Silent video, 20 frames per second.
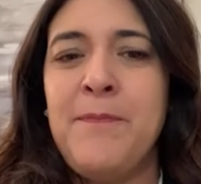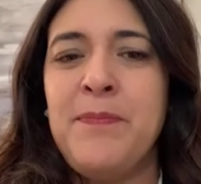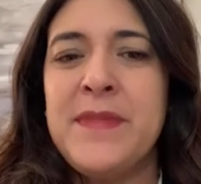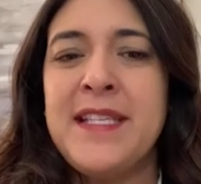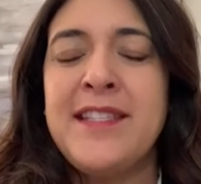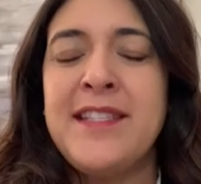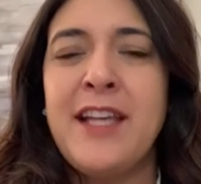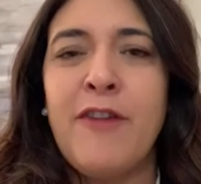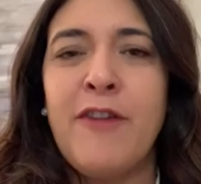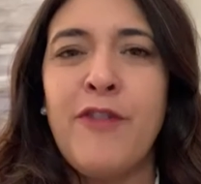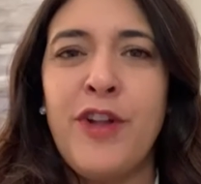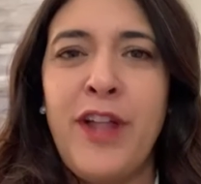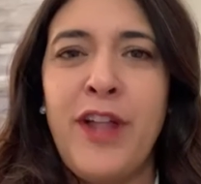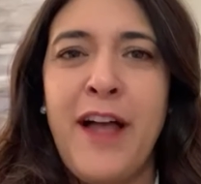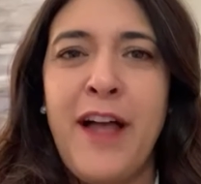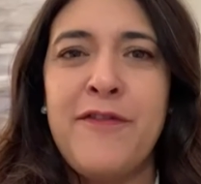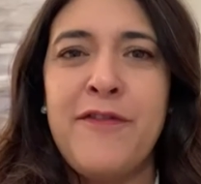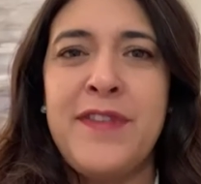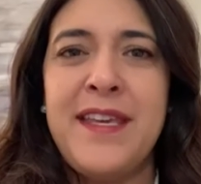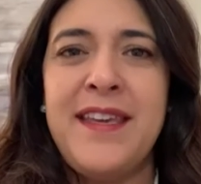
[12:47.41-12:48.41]
Several
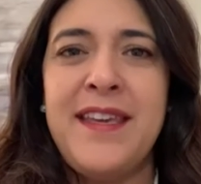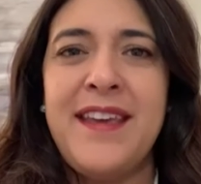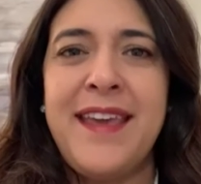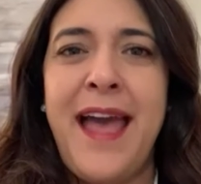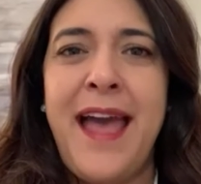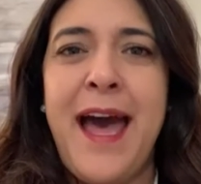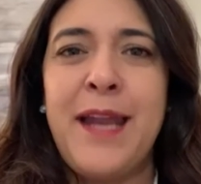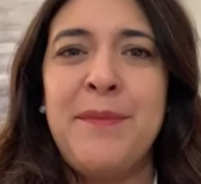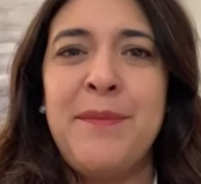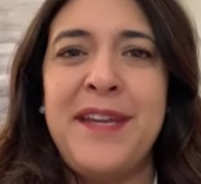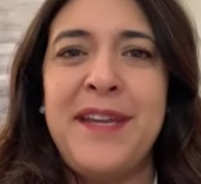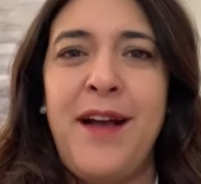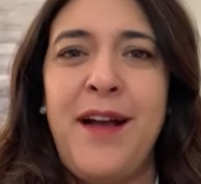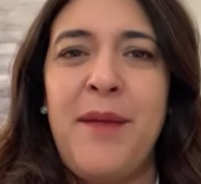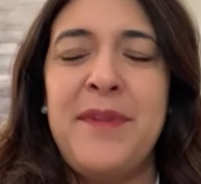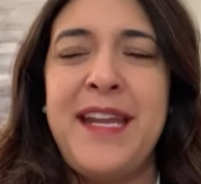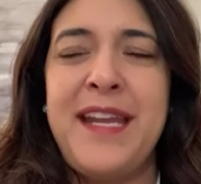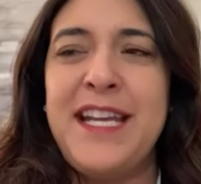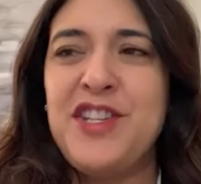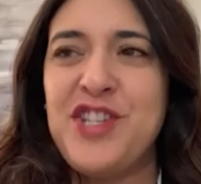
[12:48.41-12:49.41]
of the Academy
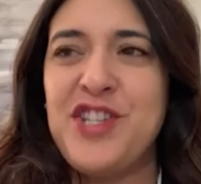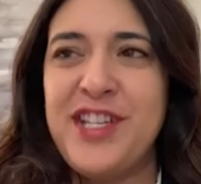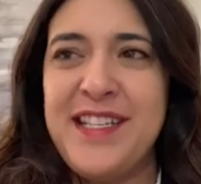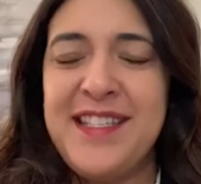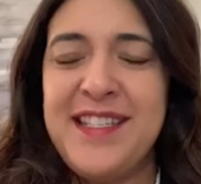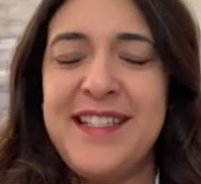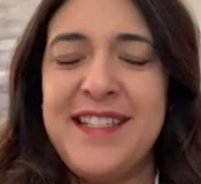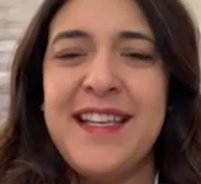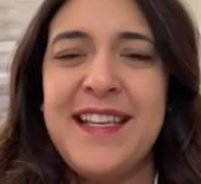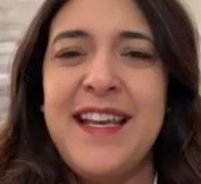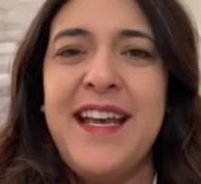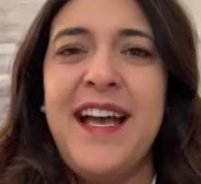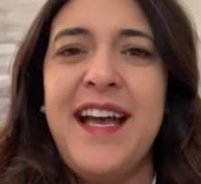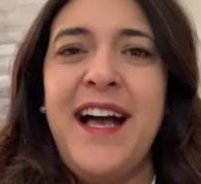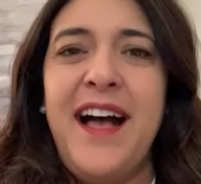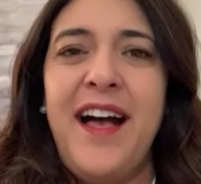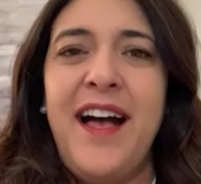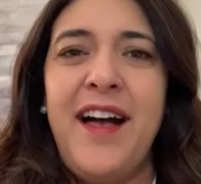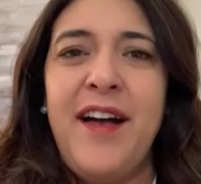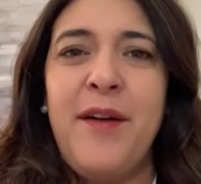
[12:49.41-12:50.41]
nominations
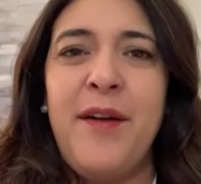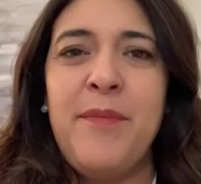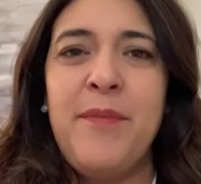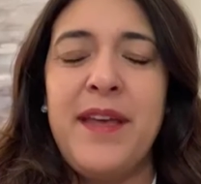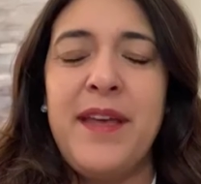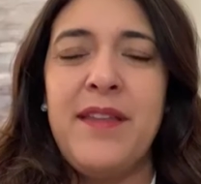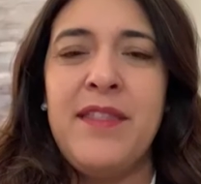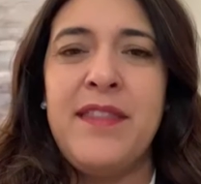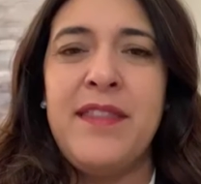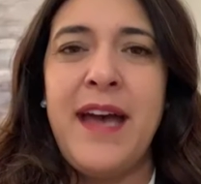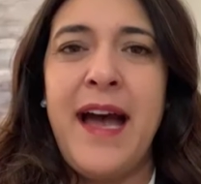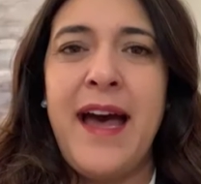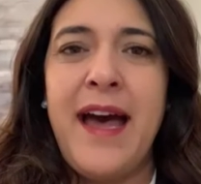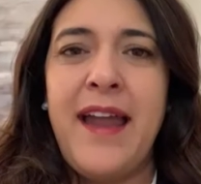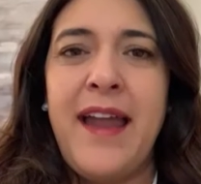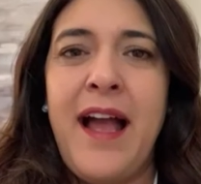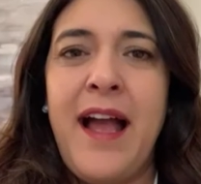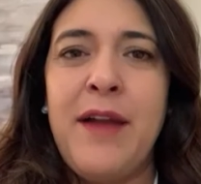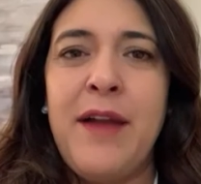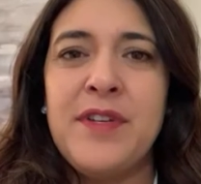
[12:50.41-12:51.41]

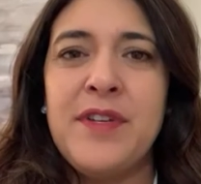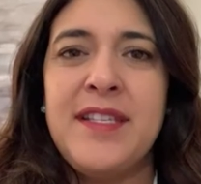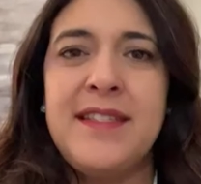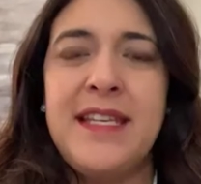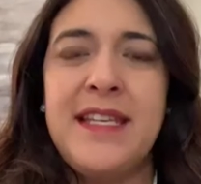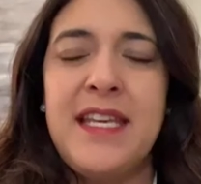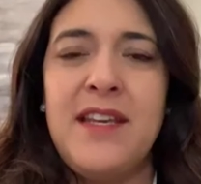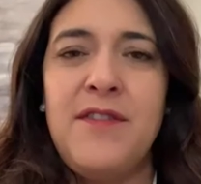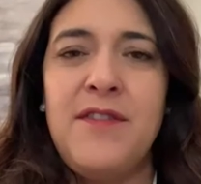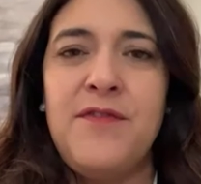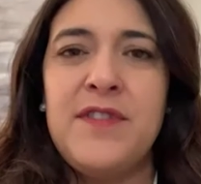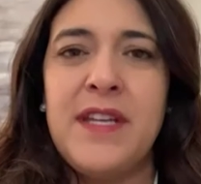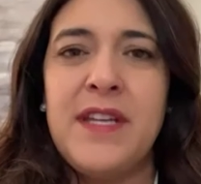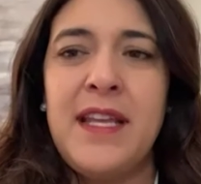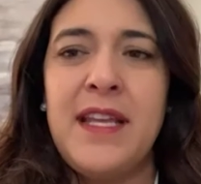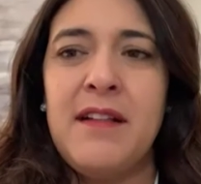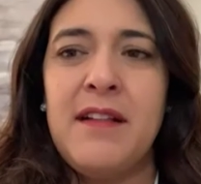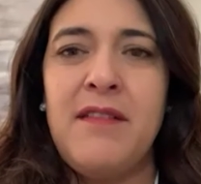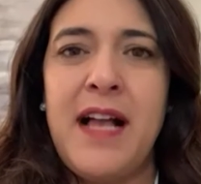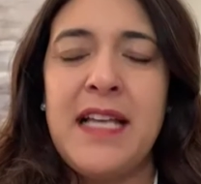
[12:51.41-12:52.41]
that I received
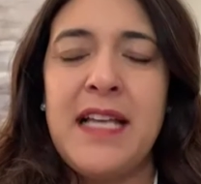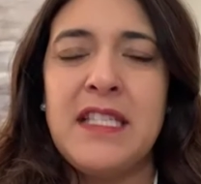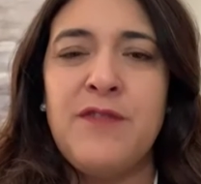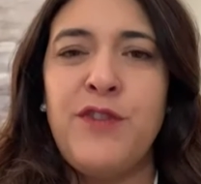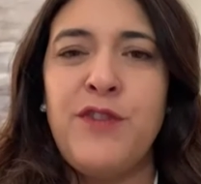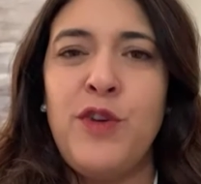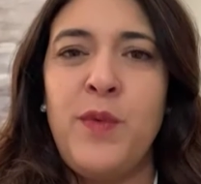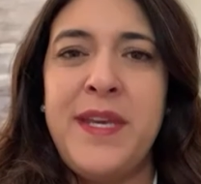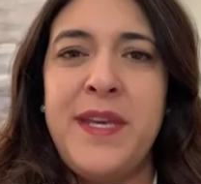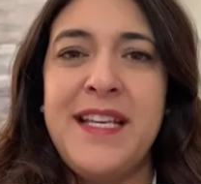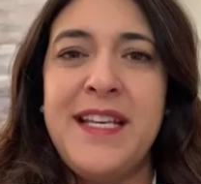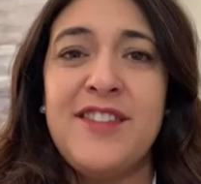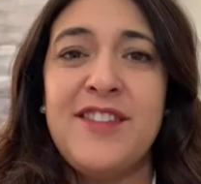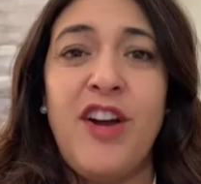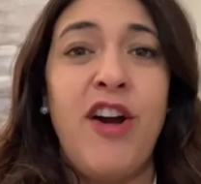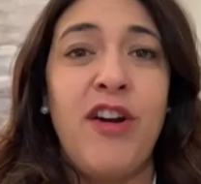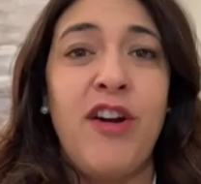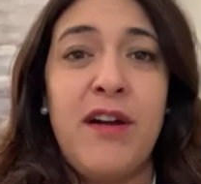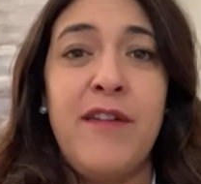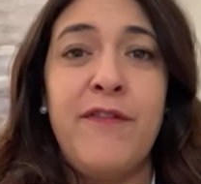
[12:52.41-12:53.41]
in the last few weeks
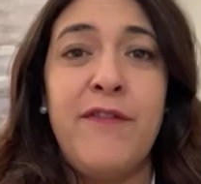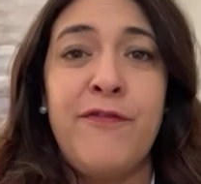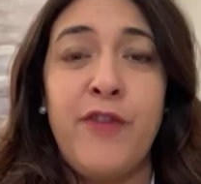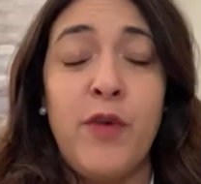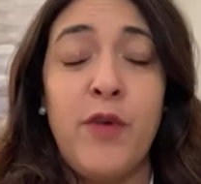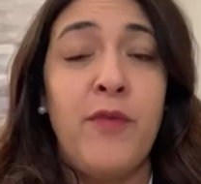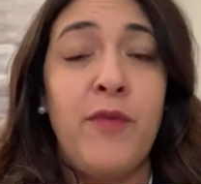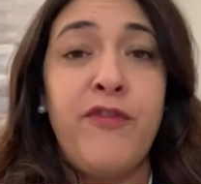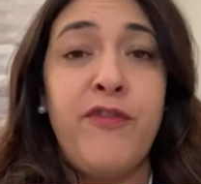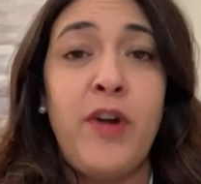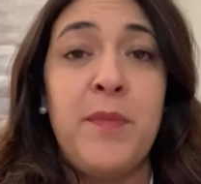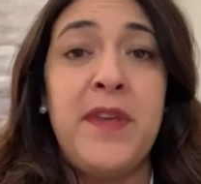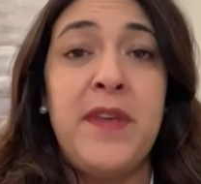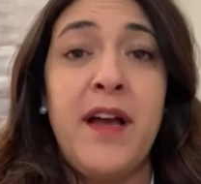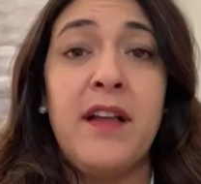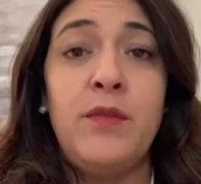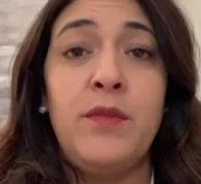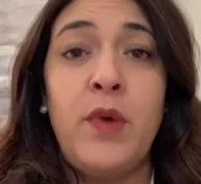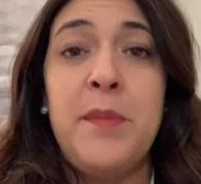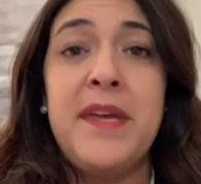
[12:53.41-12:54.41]
are from
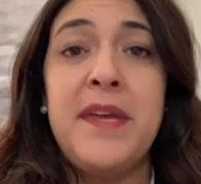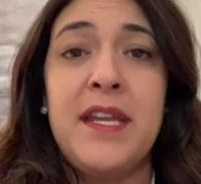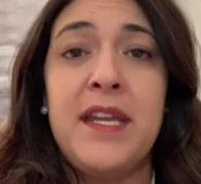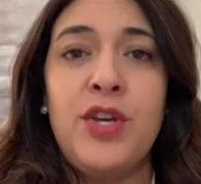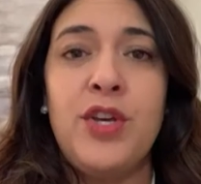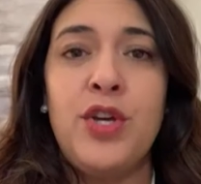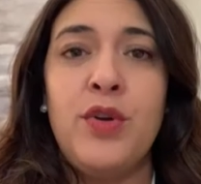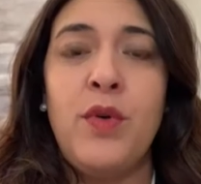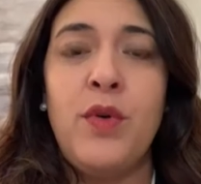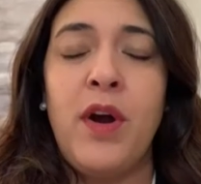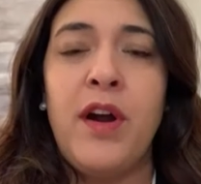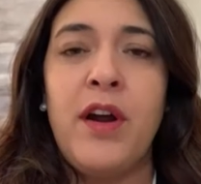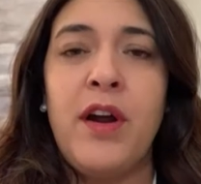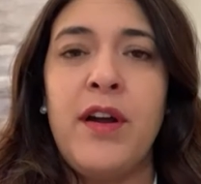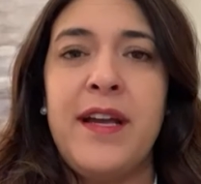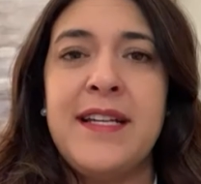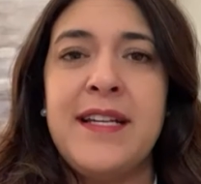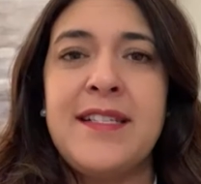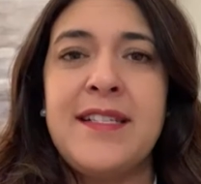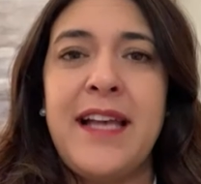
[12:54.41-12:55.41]
young women who
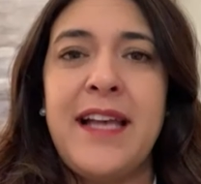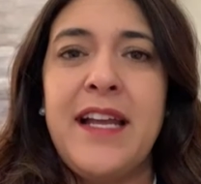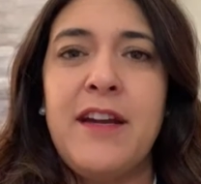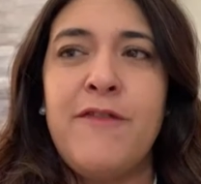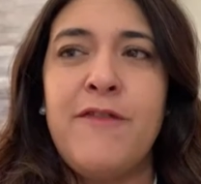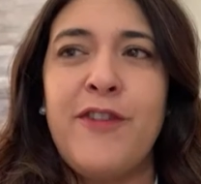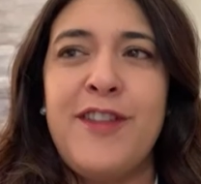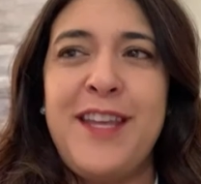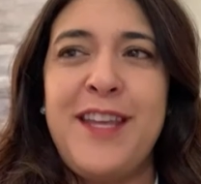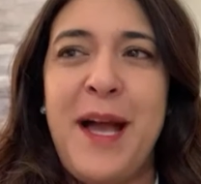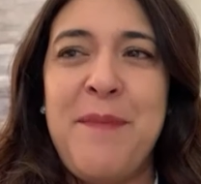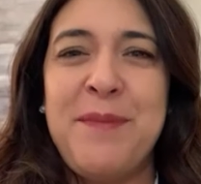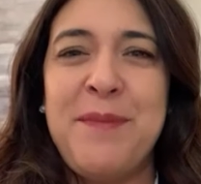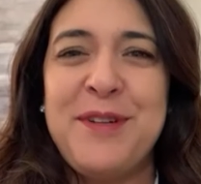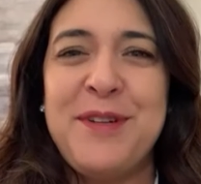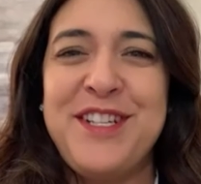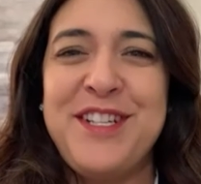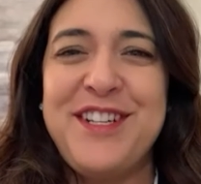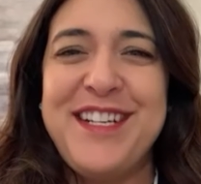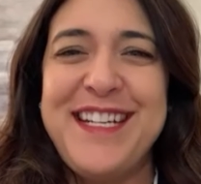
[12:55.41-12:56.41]
are excited for the
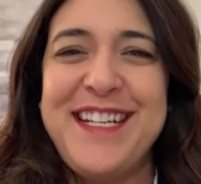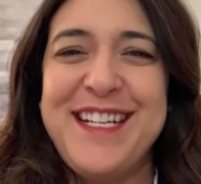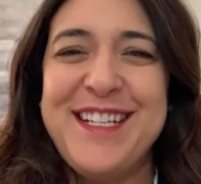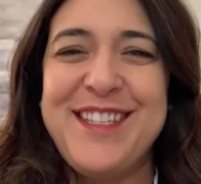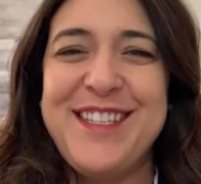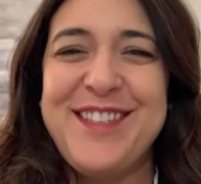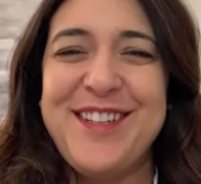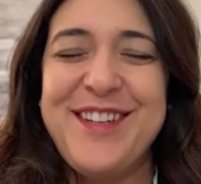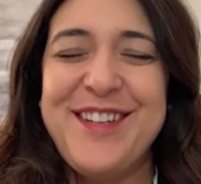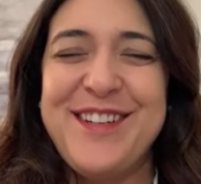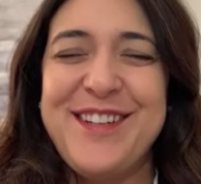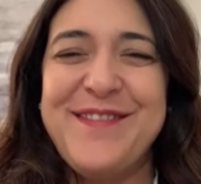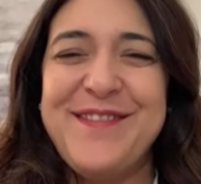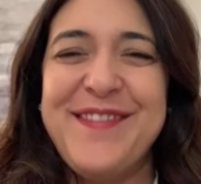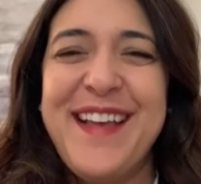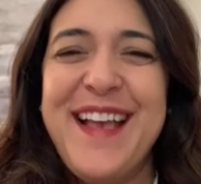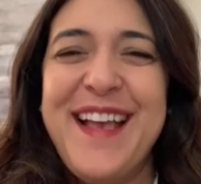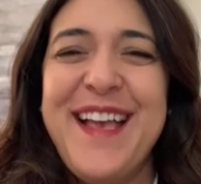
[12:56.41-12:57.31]
opportunity to serve.